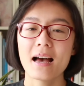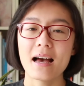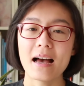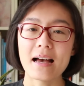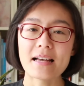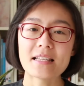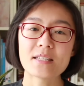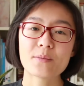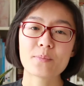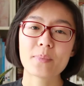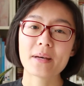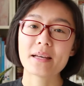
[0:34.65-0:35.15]
I
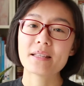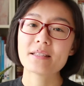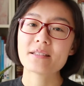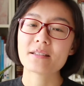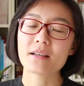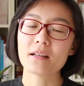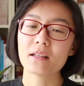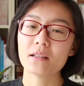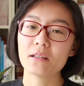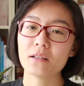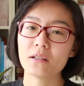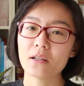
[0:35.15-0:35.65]
spent
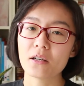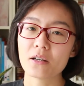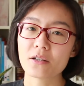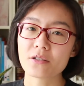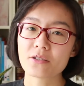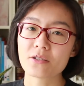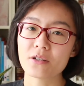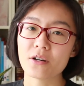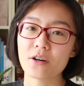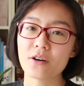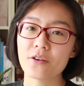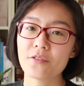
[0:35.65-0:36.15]
a
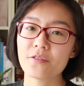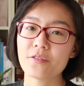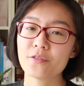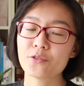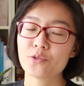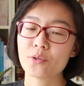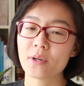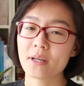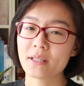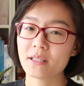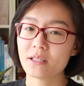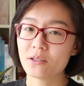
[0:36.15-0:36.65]
lot of
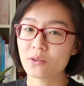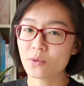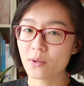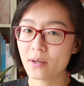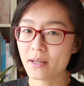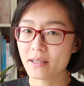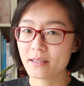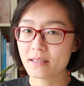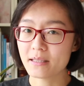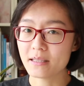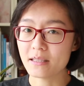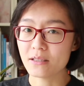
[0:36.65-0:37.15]

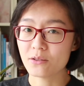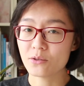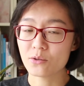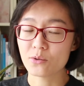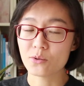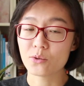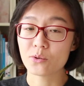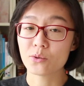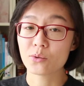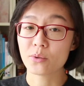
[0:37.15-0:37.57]
2020 to